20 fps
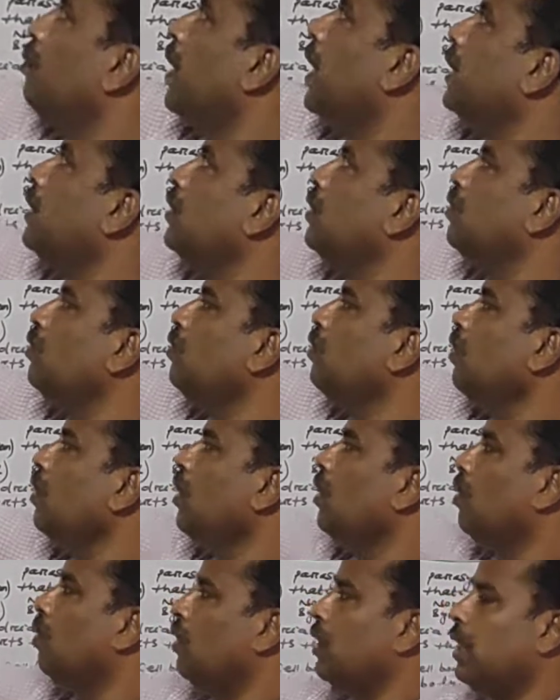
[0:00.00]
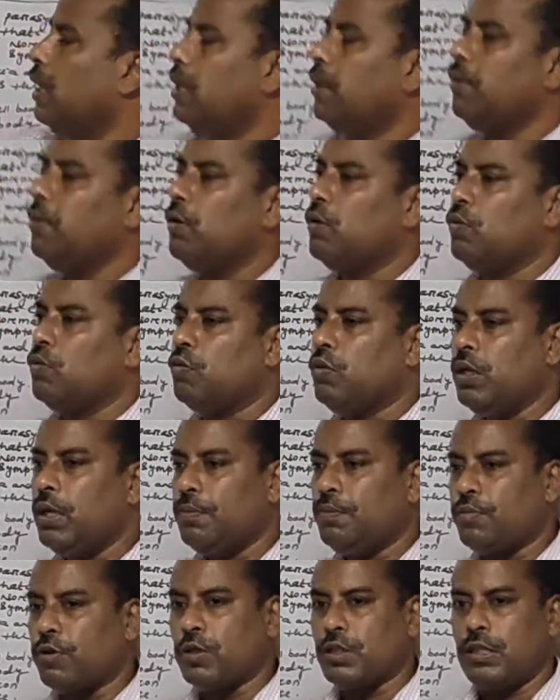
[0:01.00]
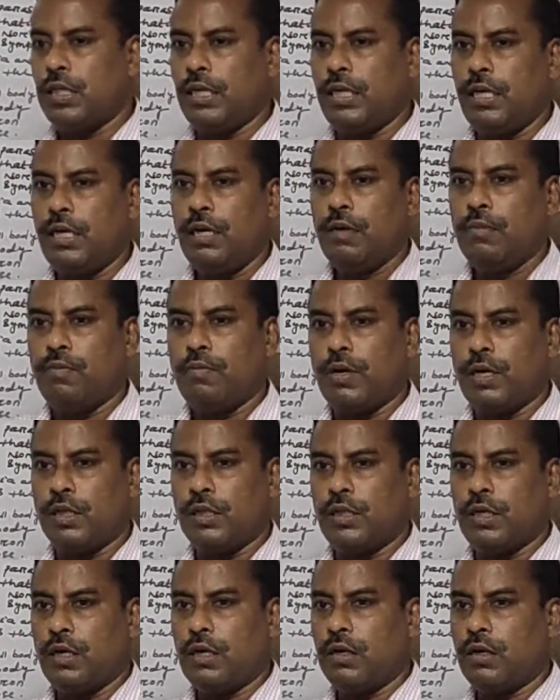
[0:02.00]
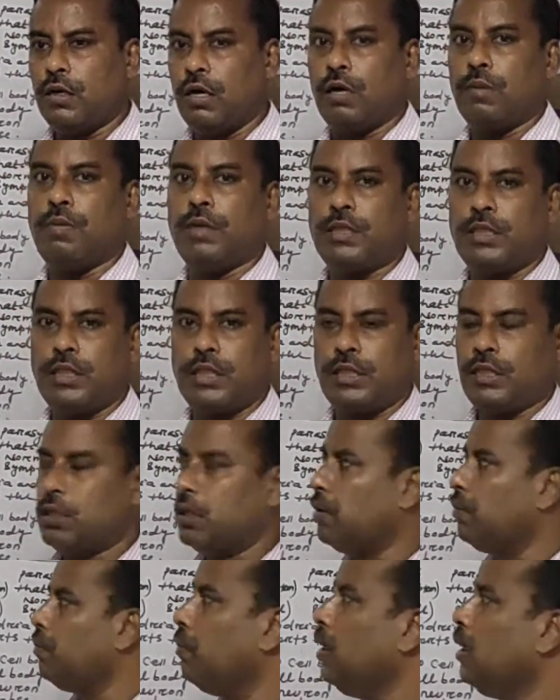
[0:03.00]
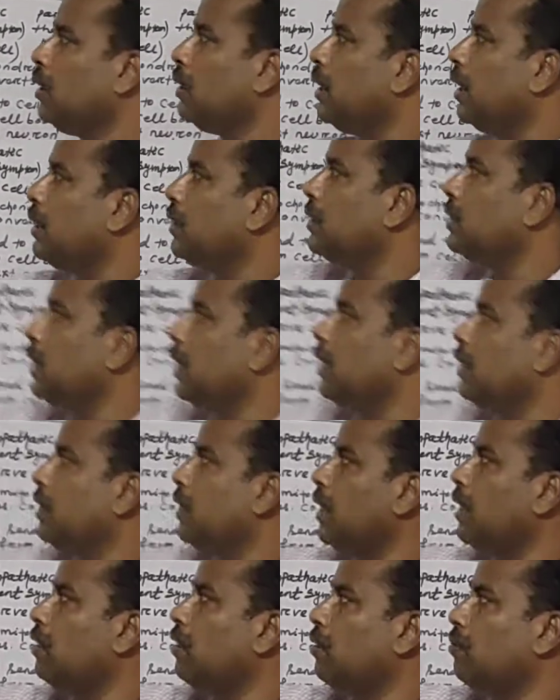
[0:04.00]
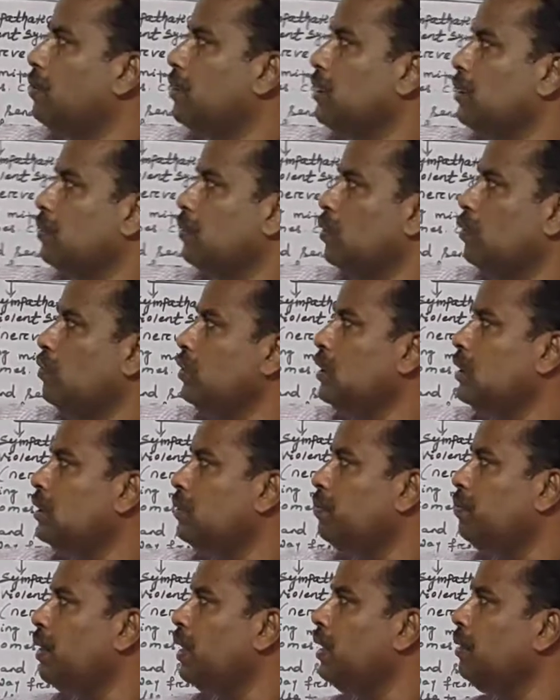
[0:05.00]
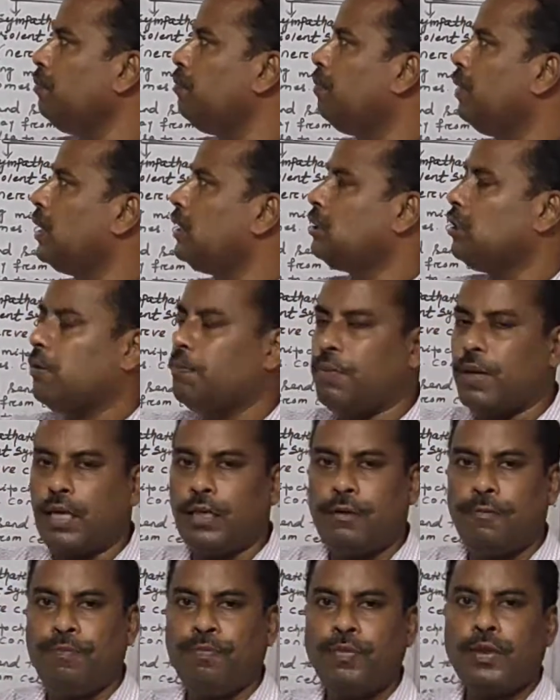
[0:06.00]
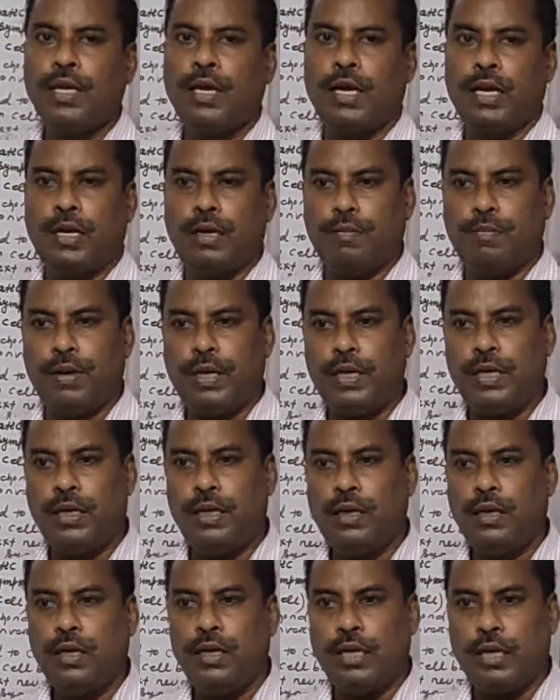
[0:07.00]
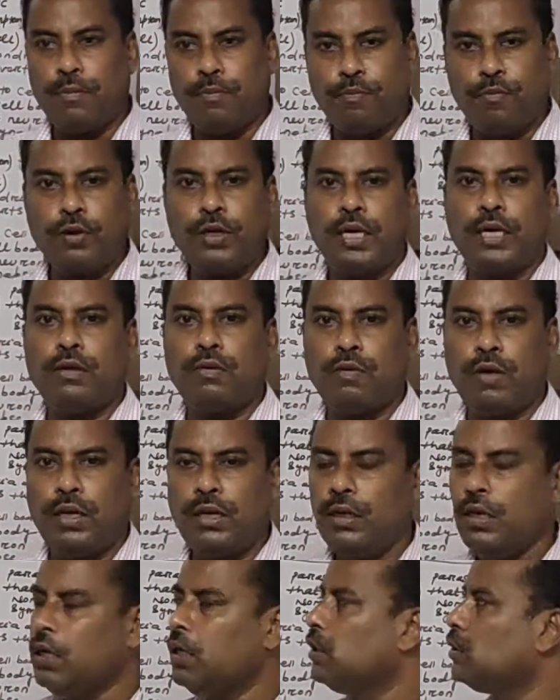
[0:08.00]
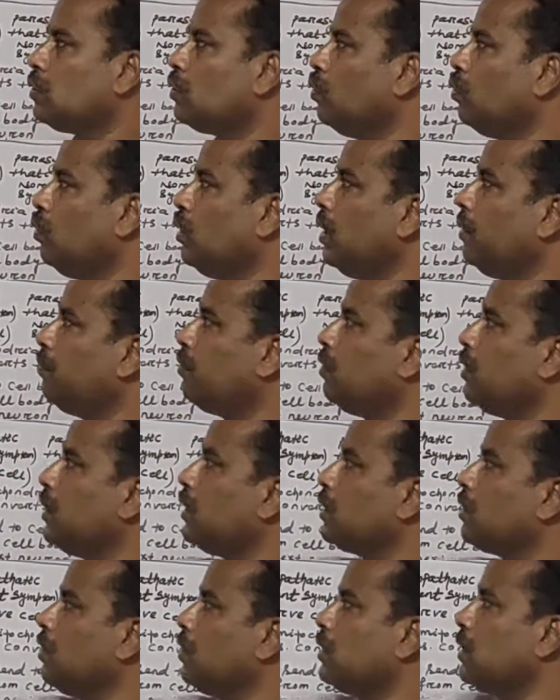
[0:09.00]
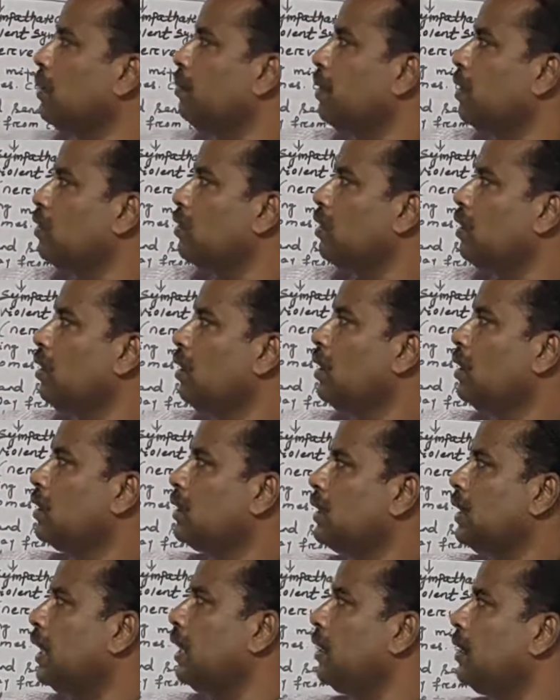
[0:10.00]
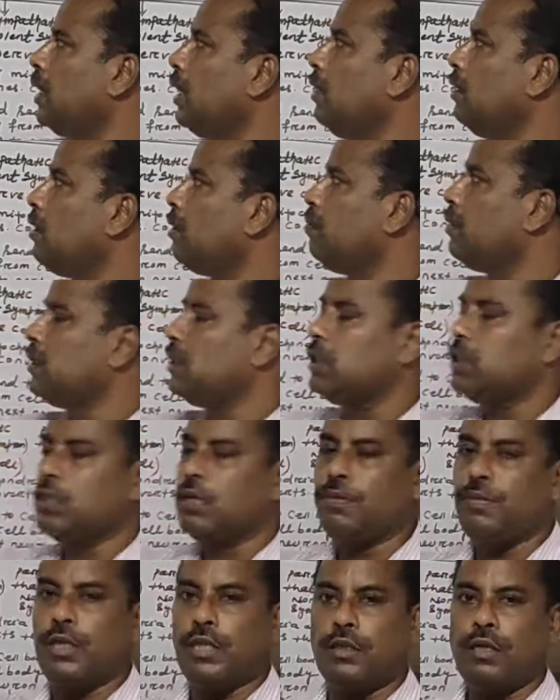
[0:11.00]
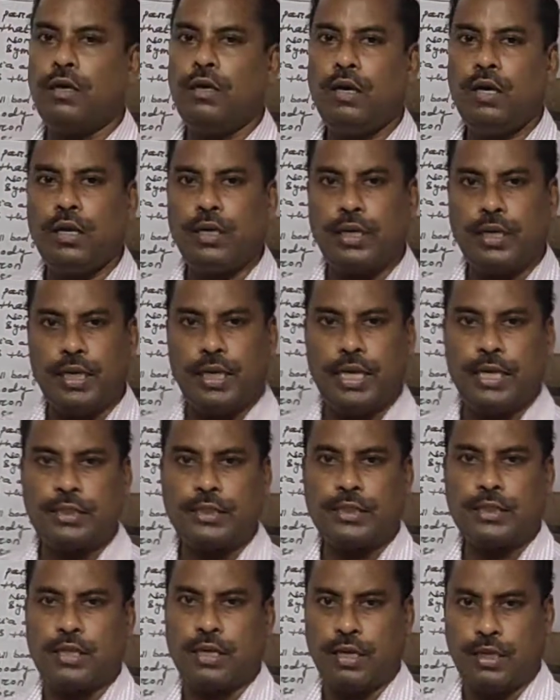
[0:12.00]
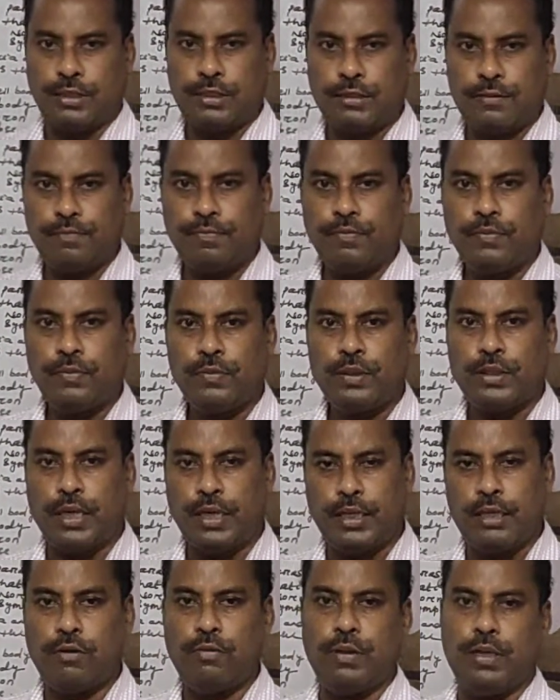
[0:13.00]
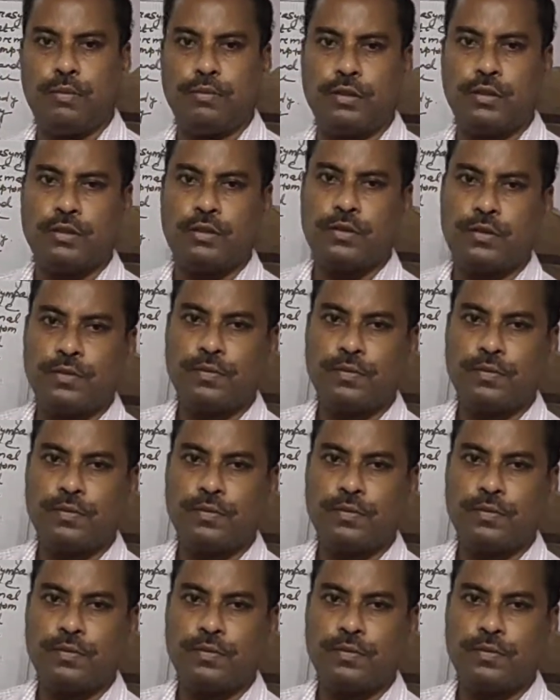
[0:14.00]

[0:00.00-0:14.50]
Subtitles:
part 2, where we will proceed further nervous system, that is central nervous system, which is very major part and very important one. So we have to discuss about the central nervous system in the next class. Thank you very much.